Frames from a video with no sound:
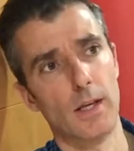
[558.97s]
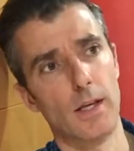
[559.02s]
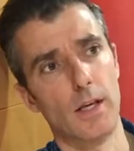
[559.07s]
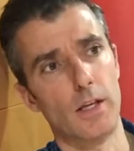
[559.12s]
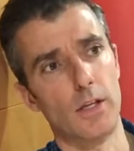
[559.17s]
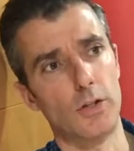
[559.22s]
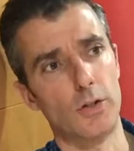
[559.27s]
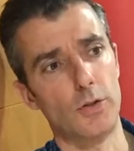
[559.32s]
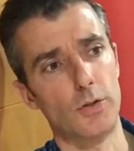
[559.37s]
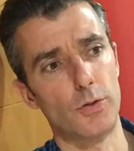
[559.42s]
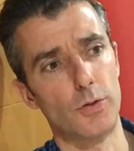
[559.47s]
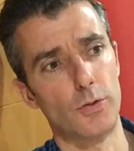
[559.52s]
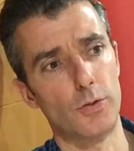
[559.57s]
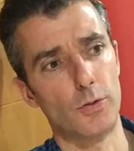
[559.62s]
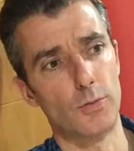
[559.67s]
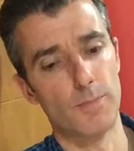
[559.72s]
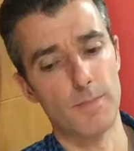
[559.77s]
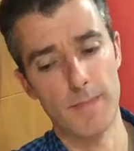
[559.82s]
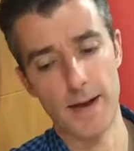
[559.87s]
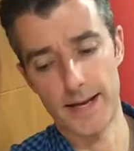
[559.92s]
You
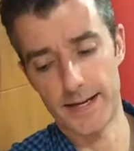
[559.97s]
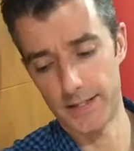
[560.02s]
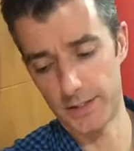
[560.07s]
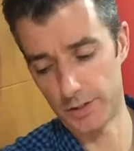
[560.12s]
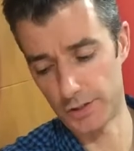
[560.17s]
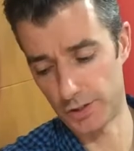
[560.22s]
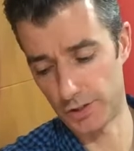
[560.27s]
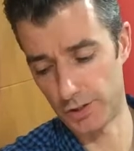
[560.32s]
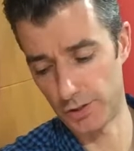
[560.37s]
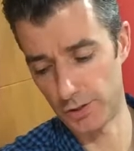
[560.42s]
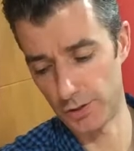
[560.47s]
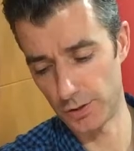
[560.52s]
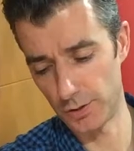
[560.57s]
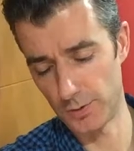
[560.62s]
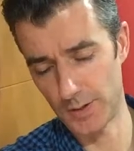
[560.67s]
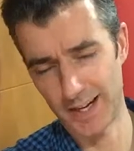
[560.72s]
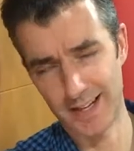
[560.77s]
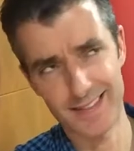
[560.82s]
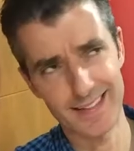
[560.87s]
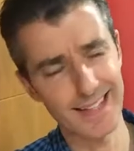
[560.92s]
manage to,
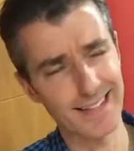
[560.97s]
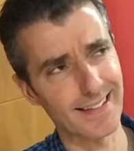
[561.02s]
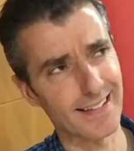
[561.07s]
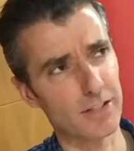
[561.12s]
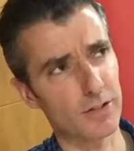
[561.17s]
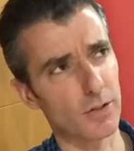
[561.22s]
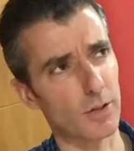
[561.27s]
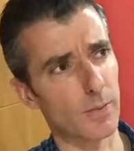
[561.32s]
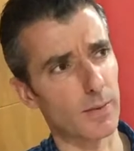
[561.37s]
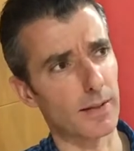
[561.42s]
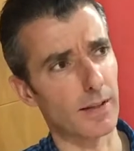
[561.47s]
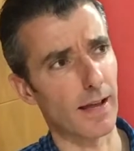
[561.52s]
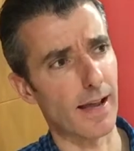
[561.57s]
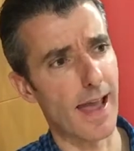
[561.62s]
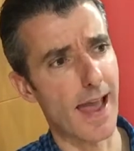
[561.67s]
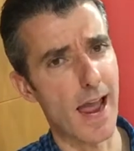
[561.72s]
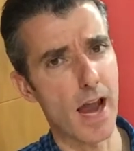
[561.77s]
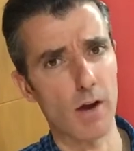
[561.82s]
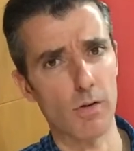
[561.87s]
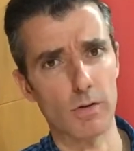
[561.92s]
I think they do it with like
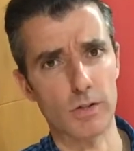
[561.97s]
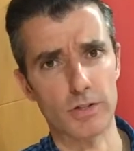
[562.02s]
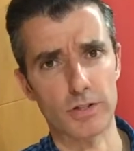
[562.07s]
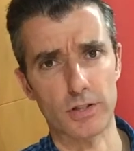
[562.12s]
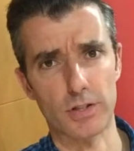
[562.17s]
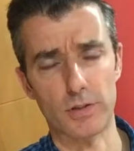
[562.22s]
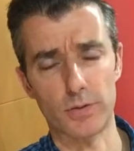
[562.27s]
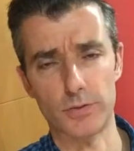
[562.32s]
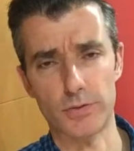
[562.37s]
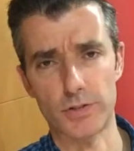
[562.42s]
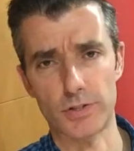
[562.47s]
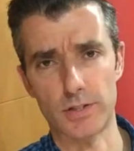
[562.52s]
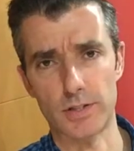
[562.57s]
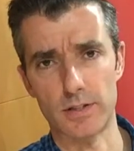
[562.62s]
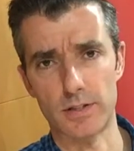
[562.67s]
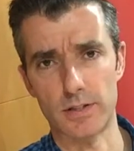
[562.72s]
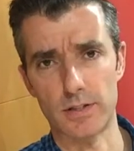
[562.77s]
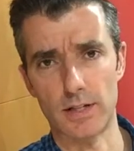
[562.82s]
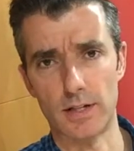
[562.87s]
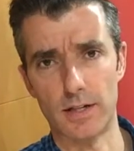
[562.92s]
aerosols
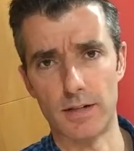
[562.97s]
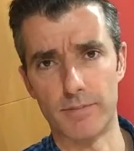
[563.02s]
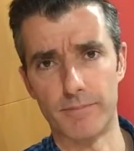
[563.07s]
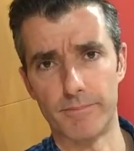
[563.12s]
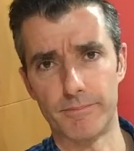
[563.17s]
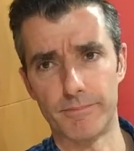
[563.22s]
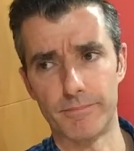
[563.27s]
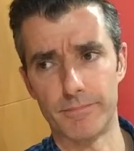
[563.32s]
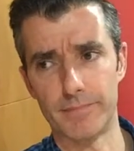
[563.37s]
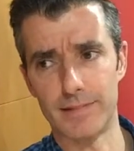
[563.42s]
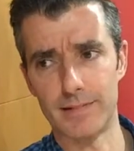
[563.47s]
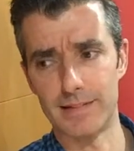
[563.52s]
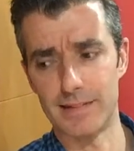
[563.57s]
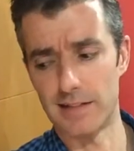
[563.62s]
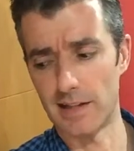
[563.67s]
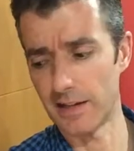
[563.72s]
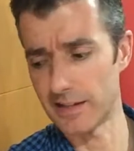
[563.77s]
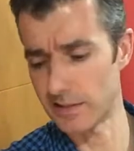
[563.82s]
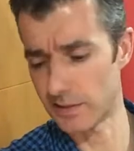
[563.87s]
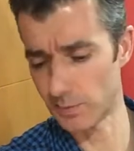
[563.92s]
and
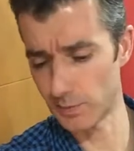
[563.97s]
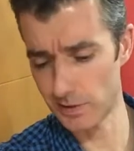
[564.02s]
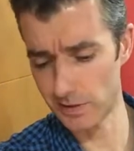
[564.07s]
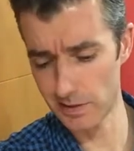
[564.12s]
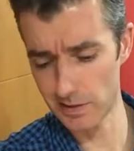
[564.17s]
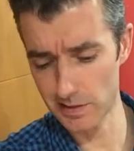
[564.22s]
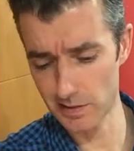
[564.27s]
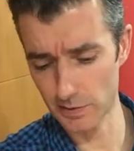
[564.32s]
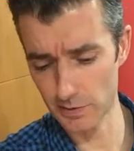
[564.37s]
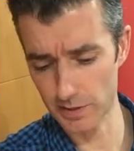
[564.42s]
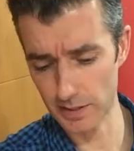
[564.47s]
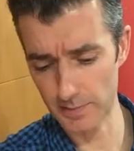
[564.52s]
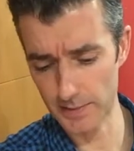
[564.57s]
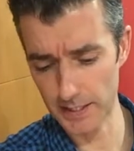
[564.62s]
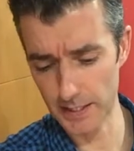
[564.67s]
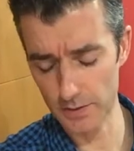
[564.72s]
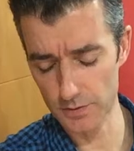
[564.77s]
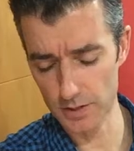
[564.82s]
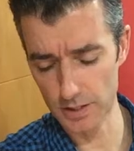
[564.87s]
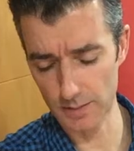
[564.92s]
light switches or something
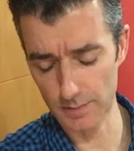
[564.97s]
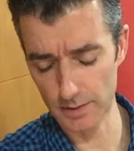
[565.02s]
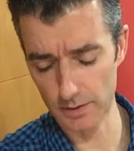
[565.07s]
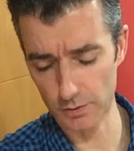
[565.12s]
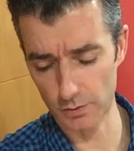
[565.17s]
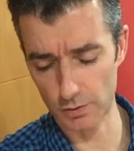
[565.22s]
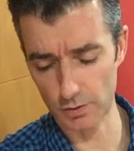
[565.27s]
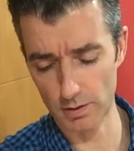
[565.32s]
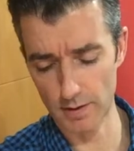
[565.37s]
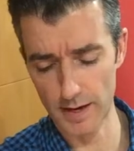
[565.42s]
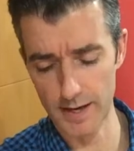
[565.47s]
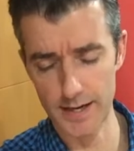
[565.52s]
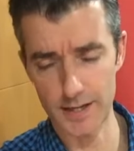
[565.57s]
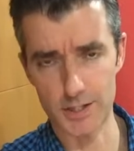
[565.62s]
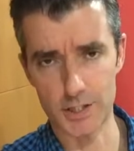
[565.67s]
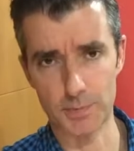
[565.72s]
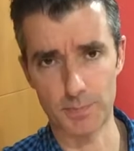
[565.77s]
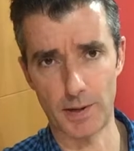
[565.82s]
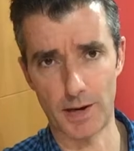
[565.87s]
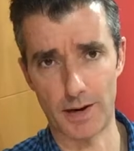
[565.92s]
else, something that will create a
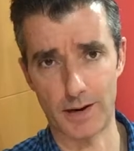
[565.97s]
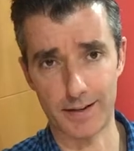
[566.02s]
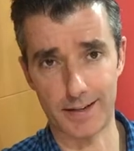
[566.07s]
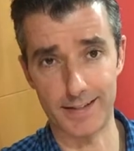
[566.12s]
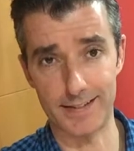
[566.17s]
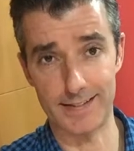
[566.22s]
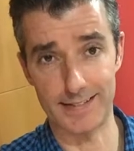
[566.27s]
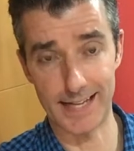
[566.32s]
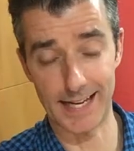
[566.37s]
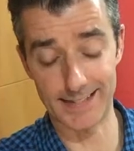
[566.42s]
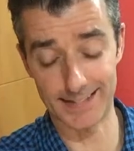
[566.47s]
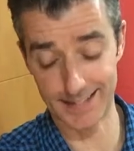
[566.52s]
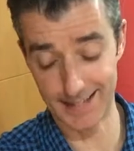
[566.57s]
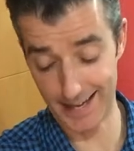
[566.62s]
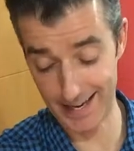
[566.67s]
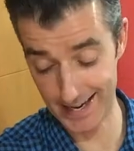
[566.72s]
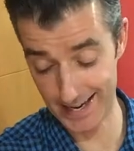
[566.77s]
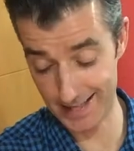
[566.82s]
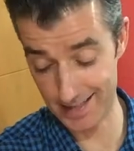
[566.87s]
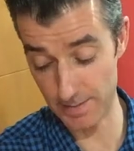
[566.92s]
spark and
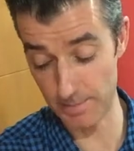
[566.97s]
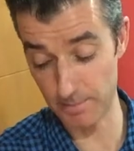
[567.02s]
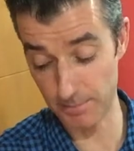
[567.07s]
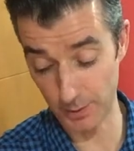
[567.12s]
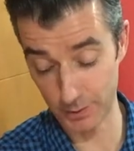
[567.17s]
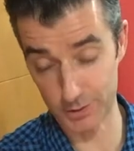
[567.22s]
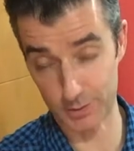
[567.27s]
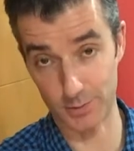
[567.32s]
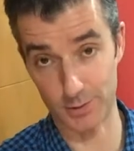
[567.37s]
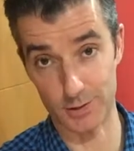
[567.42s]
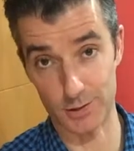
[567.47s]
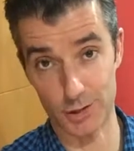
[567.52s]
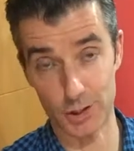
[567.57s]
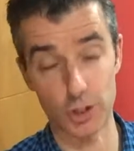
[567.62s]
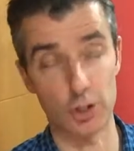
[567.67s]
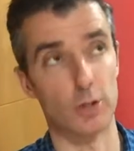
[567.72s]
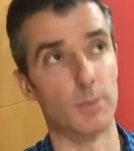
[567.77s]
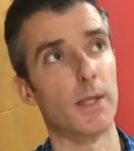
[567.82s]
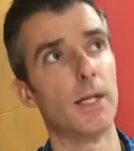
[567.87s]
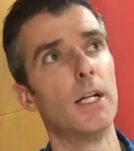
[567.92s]
detonate in the bottom of the tube.
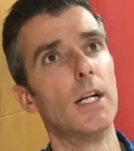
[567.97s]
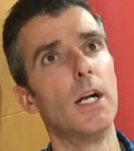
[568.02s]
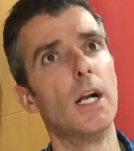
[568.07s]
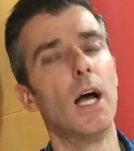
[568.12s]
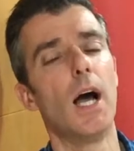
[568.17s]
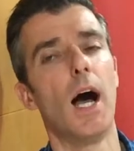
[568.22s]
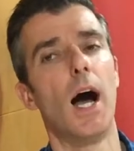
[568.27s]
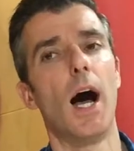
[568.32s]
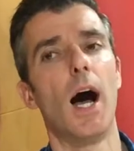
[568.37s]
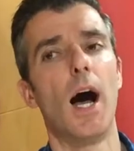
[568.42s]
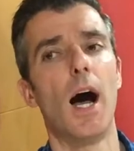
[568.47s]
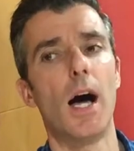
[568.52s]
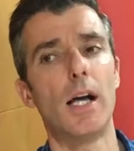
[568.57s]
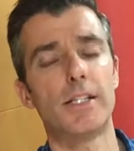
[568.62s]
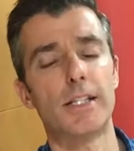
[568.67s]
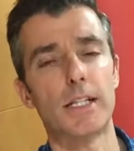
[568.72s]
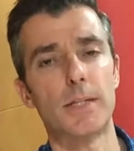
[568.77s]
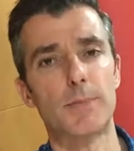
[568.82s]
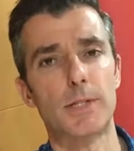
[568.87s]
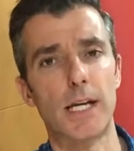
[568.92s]
Stick
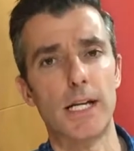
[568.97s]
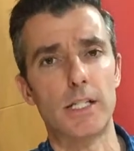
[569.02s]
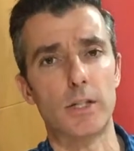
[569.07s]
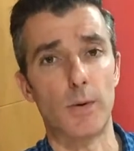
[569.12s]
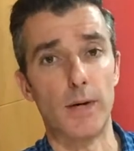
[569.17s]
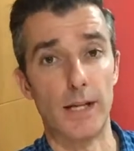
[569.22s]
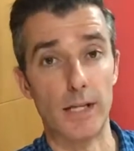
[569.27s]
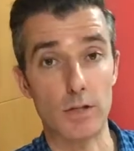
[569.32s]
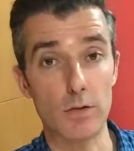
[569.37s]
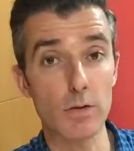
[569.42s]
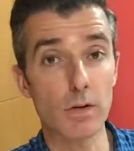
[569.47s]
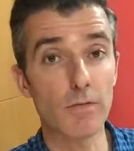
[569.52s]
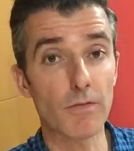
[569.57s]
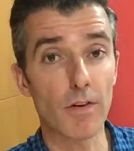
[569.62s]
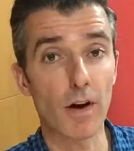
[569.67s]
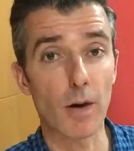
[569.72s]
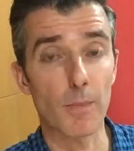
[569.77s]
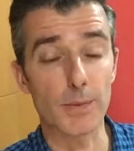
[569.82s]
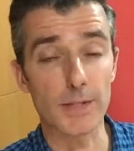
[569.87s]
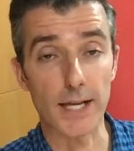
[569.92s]
a potato in it. You can fire
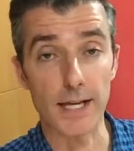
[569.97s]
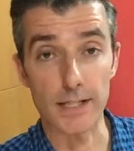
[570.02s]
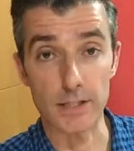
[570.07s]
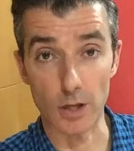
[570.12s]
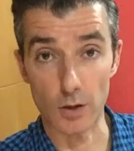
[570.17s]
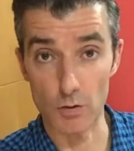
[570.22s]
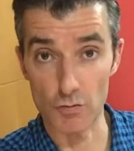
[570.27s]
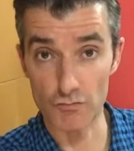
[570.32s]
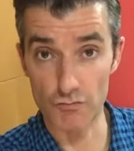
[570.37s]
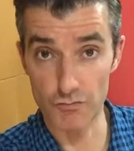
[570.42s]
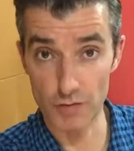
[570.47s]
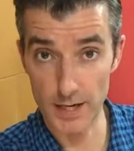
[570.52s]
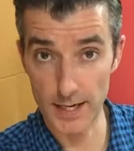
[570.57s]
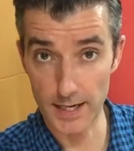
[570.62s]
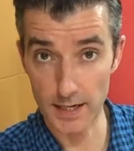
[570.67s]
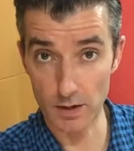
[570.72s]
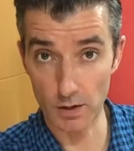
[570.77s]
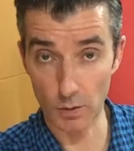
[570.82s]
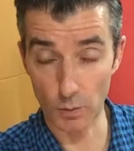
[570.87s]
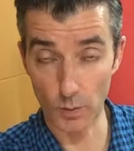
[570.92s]
a potato a really
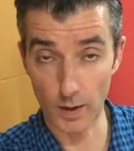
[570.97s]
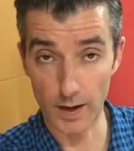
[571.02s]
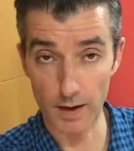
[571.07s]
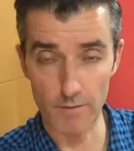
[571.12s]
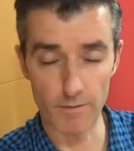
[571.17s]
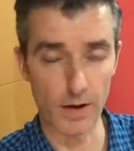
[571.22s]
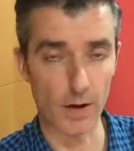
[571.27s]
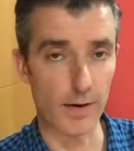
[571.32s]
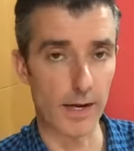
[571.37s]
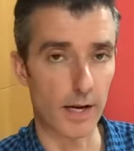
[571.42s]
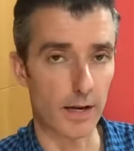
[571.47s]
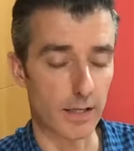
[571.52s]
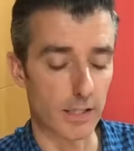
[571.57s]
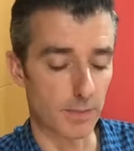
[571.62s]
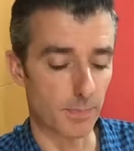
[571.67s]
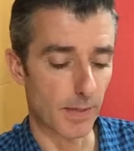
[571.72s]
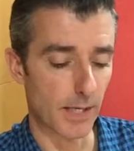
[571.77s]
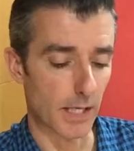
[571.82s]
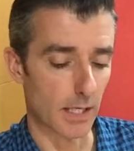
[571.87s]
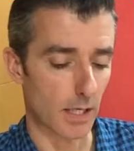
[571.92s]
long way at very high
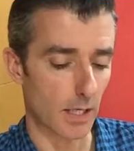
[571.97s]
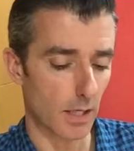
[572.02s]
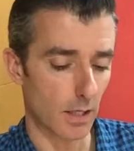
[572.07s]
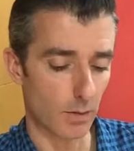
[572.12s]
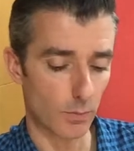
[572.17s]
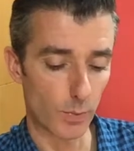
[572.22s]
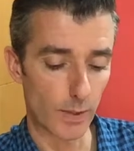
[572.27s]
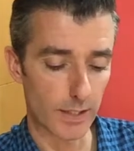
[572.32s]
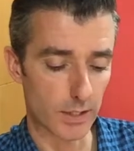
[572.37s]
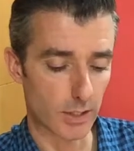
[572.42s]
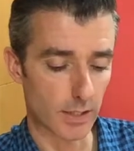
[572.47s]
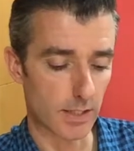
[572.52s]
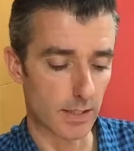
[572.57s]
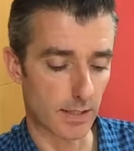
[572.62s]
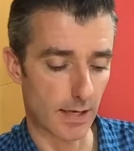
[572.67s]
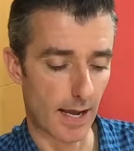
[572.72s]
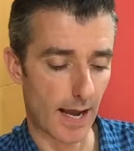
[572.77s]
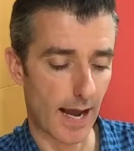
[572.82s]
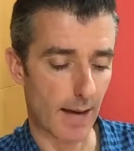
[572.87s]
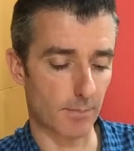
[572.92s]
speed, which is
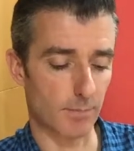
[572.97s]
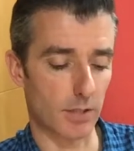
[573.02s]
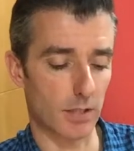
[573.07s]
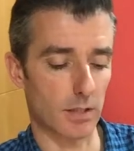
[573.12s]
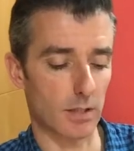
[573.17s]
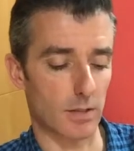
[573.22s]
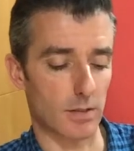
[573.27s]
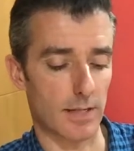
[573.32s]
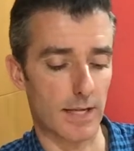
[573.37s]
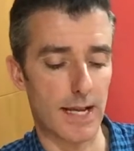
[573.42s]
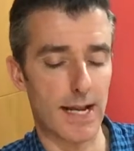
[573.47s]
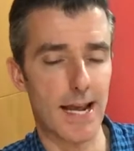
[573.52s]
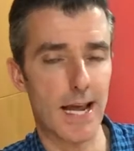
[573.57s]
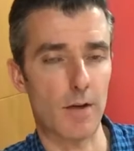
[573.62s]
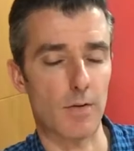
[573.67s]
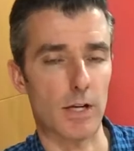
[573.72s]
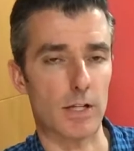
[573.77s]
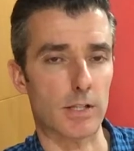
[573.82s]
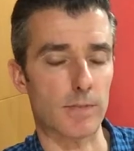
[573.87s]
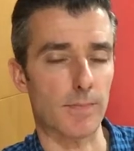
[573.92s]
absolutely
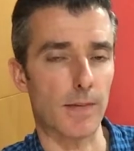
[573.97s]
hilarious.